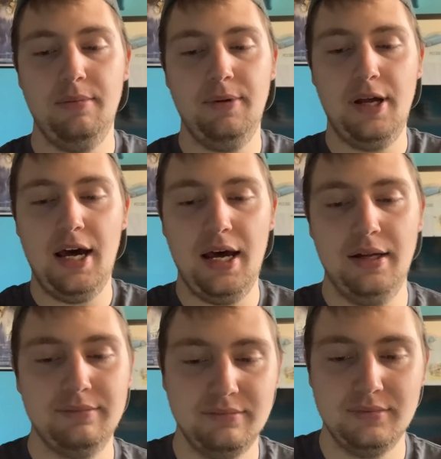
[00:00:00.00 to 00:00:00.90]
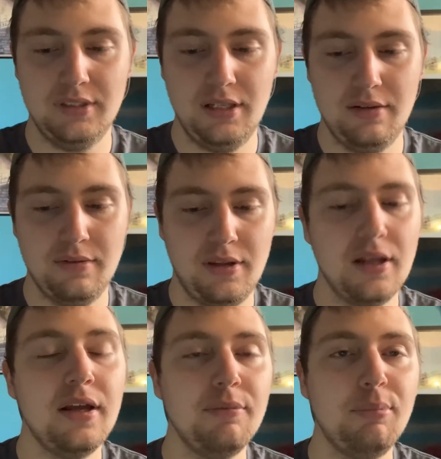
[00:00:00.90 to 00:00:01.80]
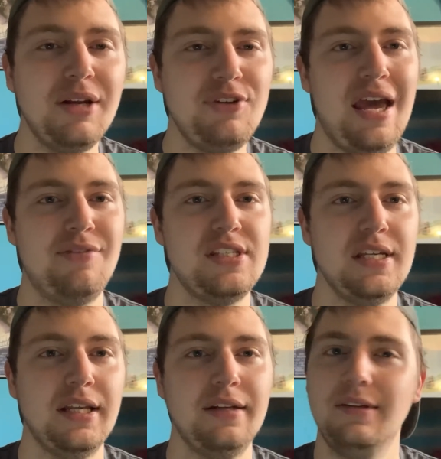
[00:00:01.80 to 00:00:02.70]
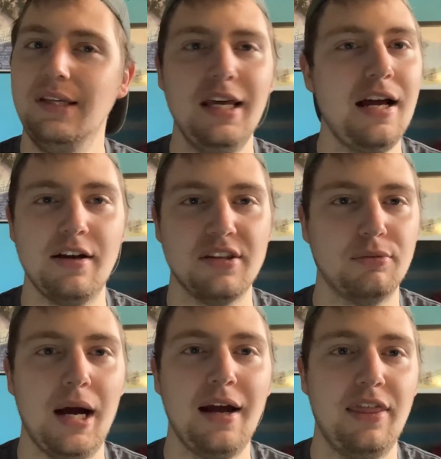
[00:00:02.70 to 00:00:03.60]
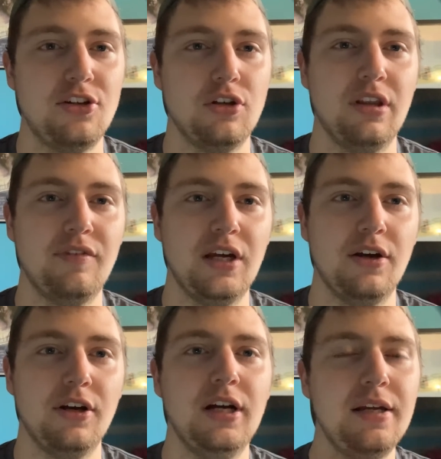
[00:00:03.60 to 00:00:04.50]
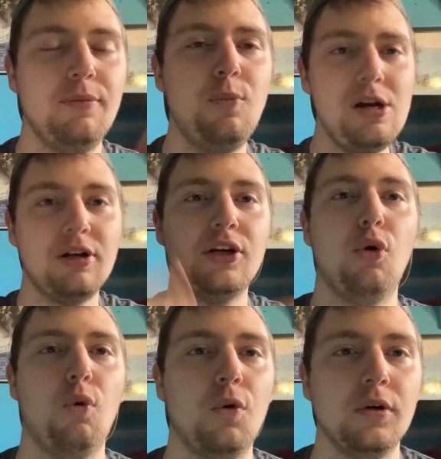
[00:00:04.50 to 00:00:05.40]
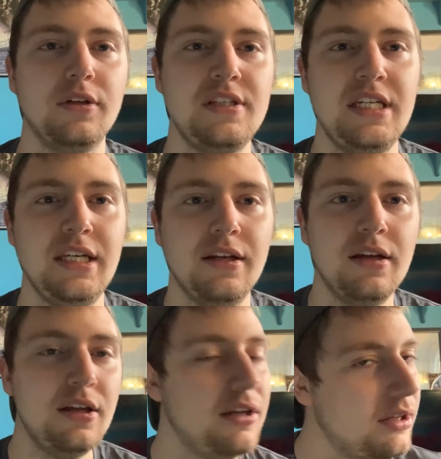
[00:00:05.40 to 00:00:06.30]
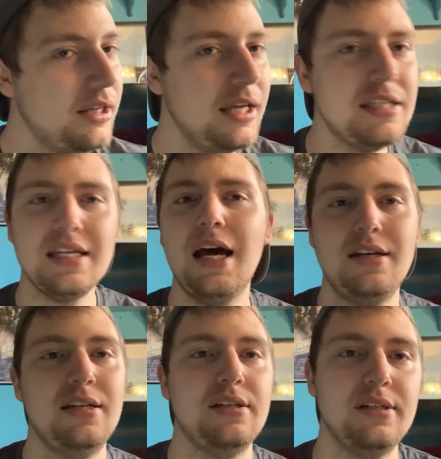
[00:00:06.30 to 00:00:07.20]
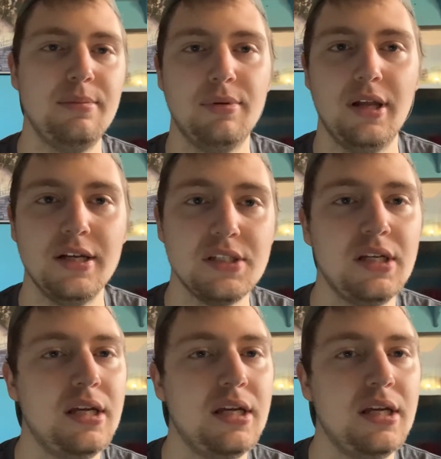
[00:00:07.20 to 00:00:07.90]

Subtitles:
But if you haven't seen it, get out of the rock that you're living under. We're in quarantine. It's on Disney Plus.